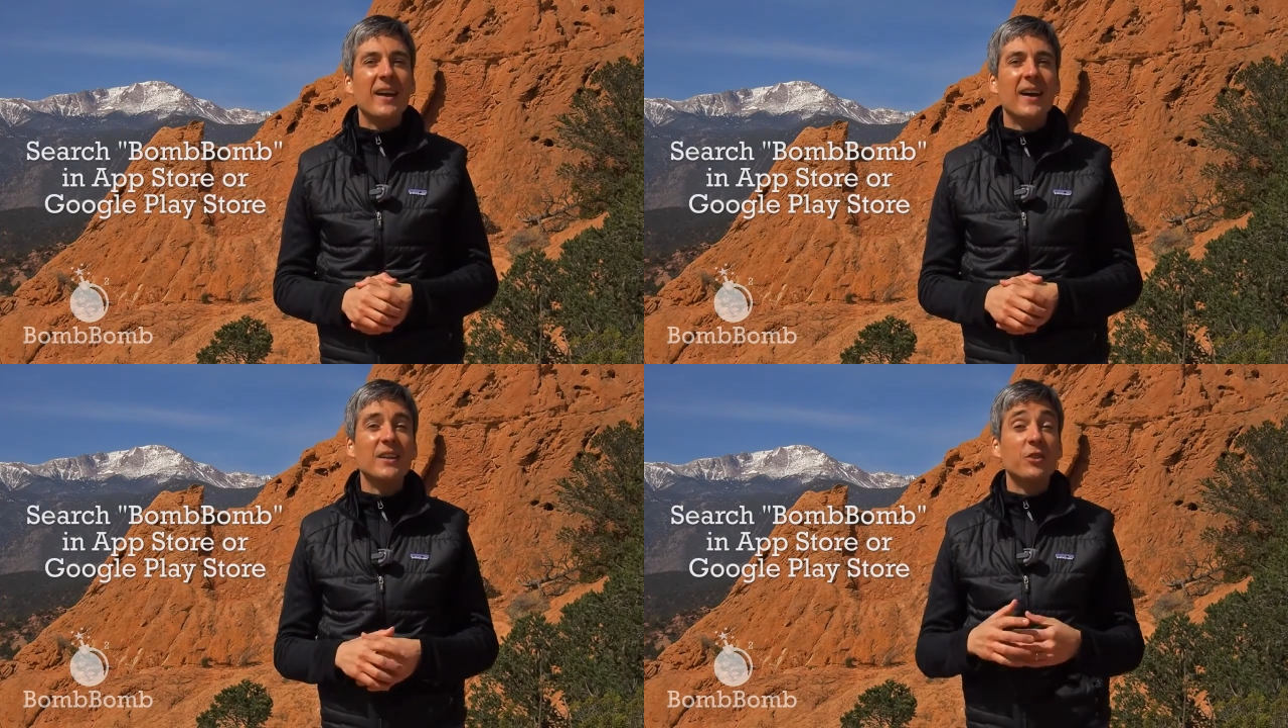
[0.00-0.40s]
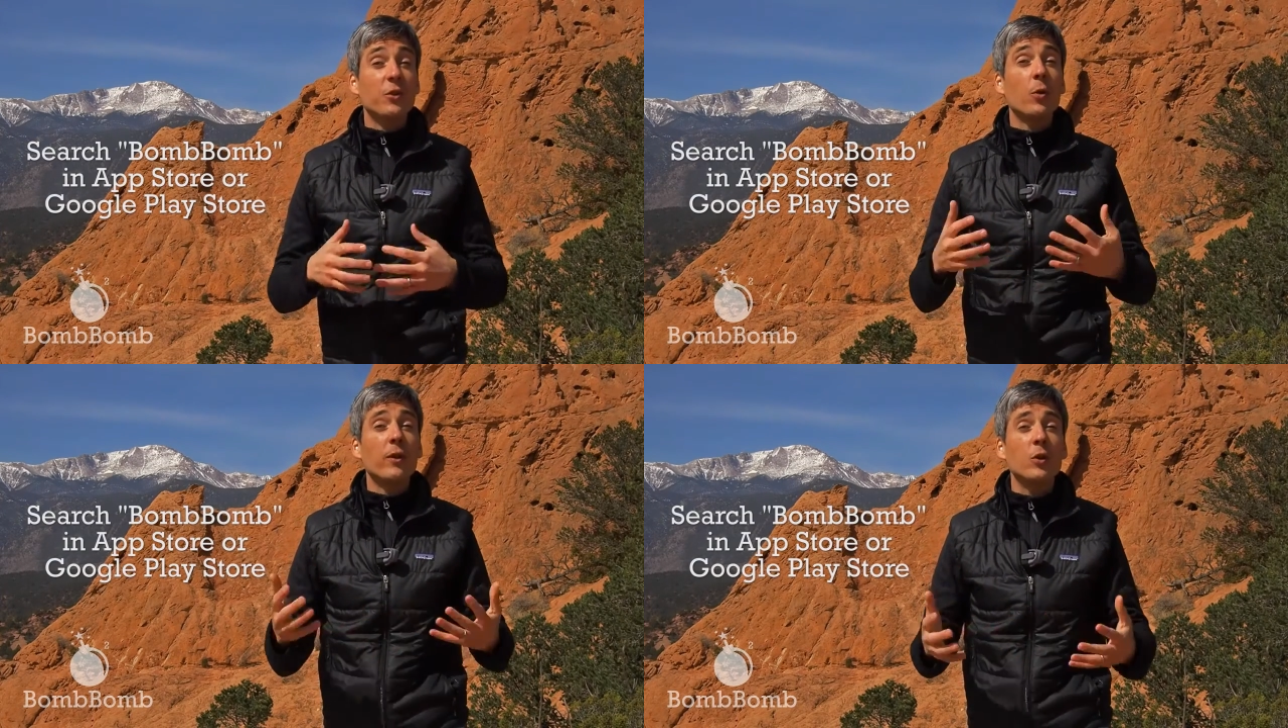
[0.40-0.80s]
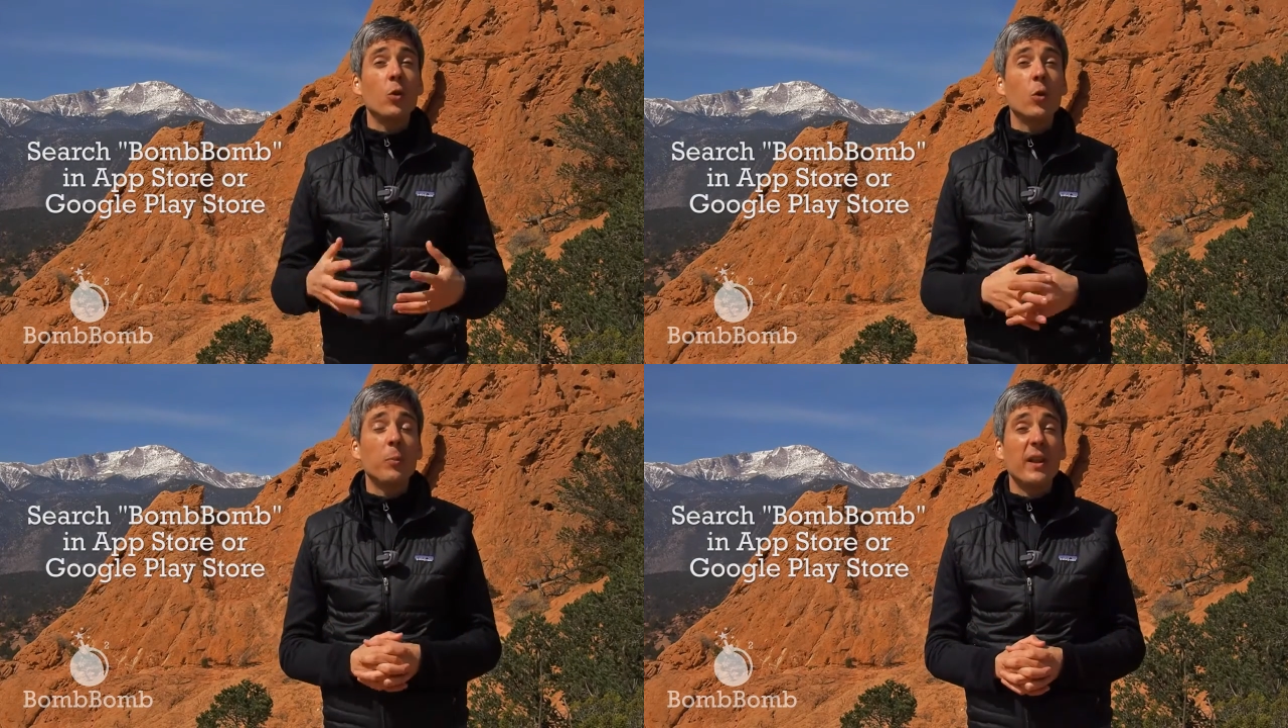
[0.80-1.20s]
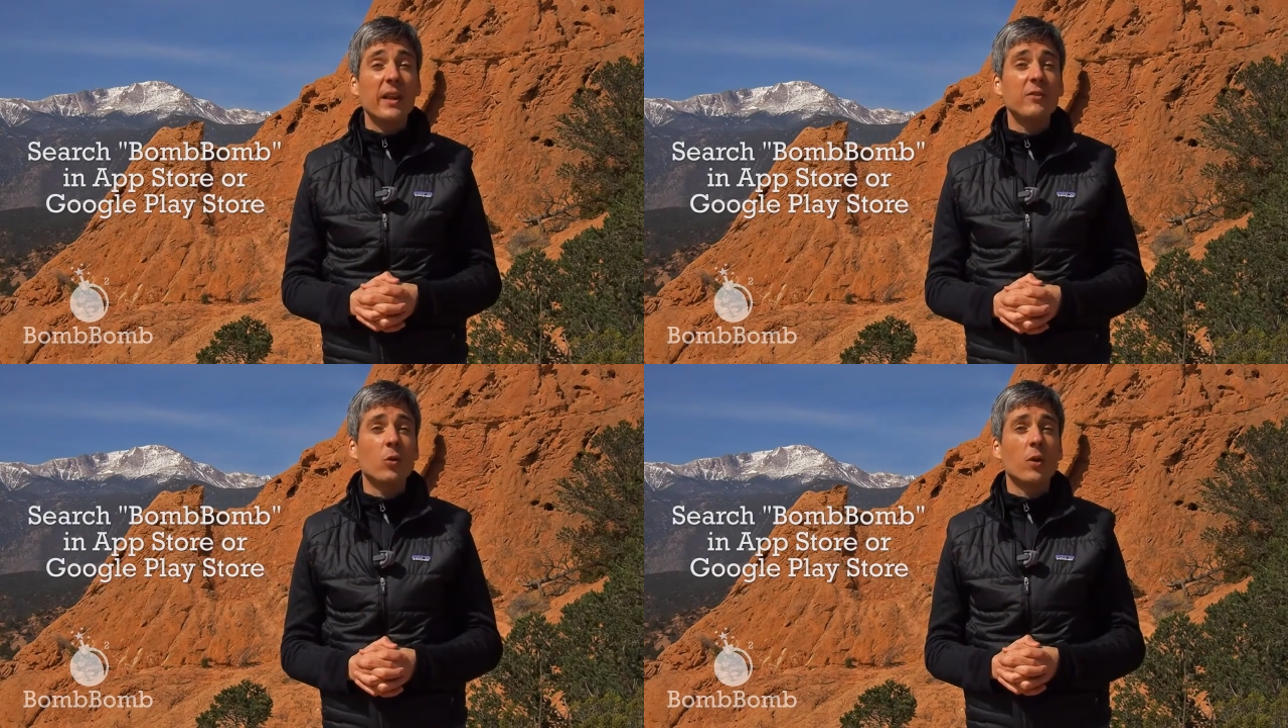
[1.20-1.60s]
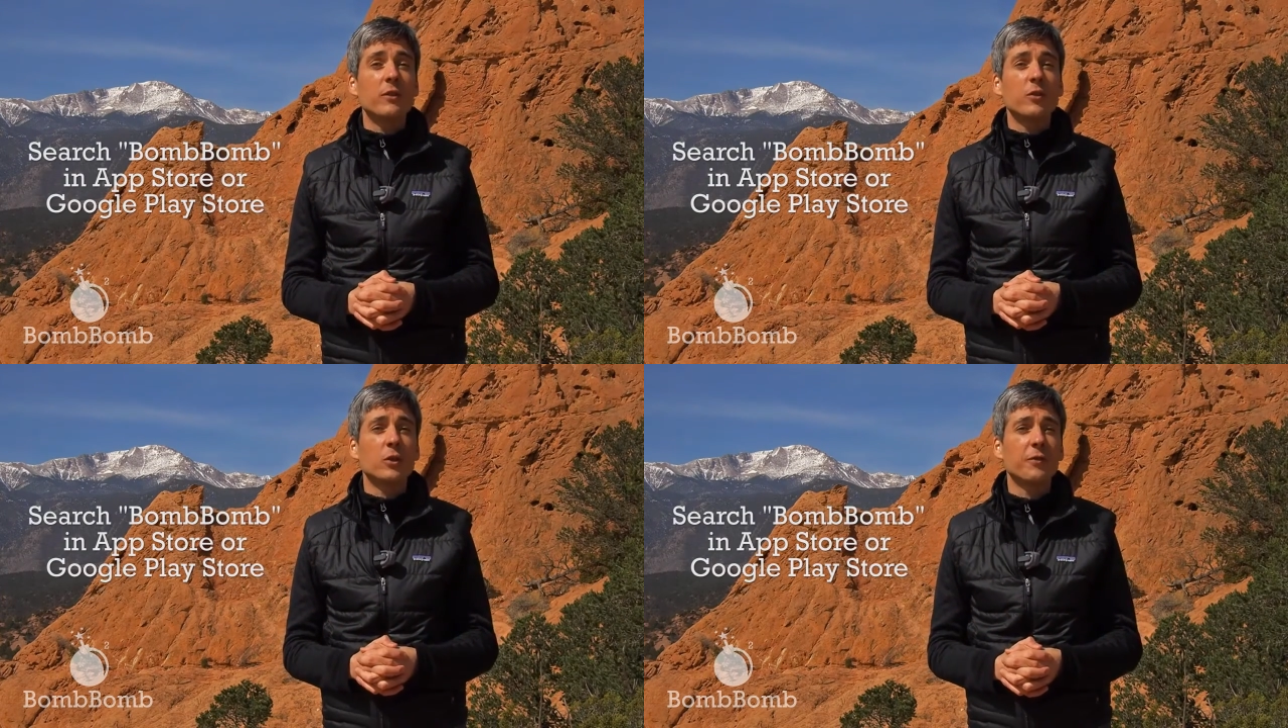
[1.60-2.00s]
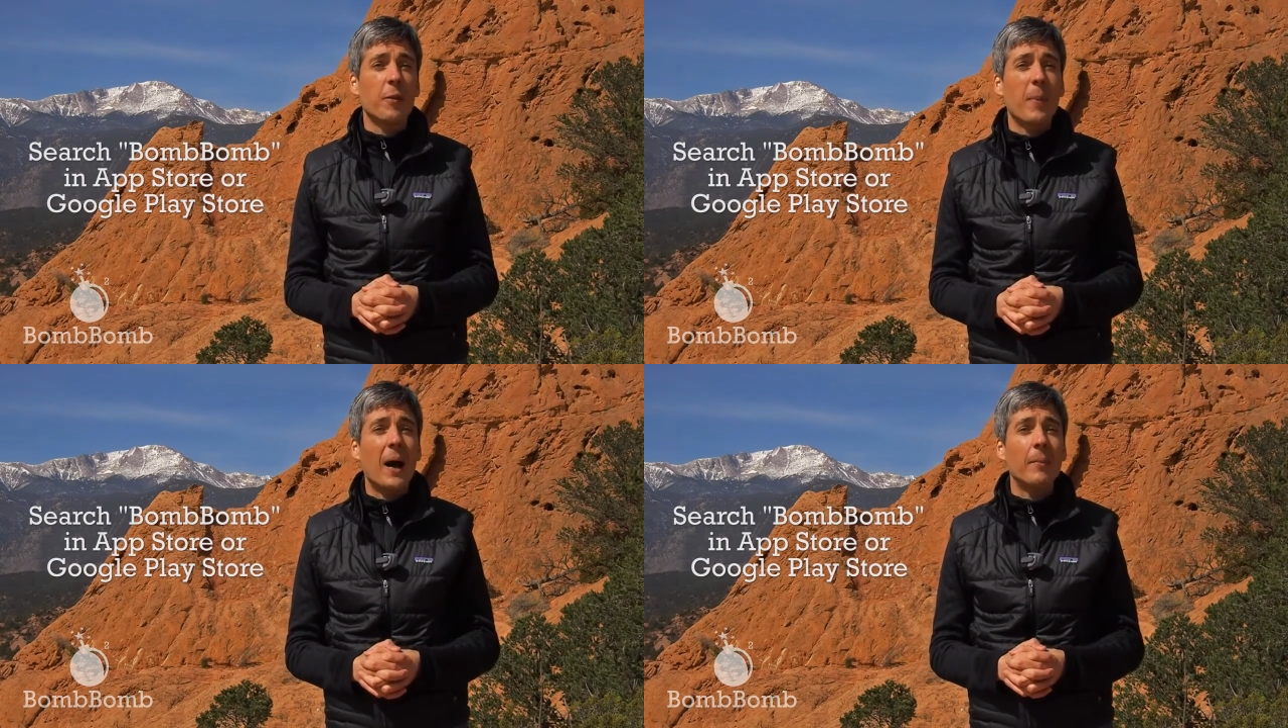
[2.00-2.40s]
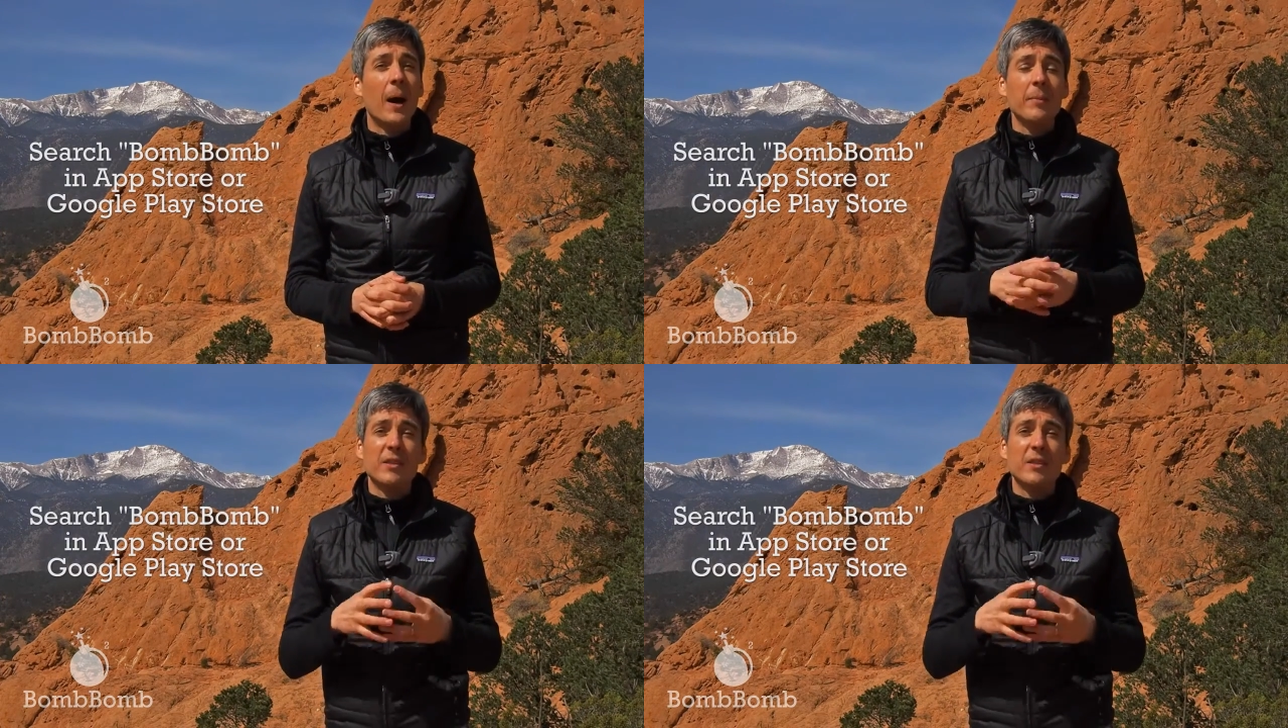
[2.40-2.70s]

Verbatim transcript: Uh, just go to the Google Play Store and search for BombBomb.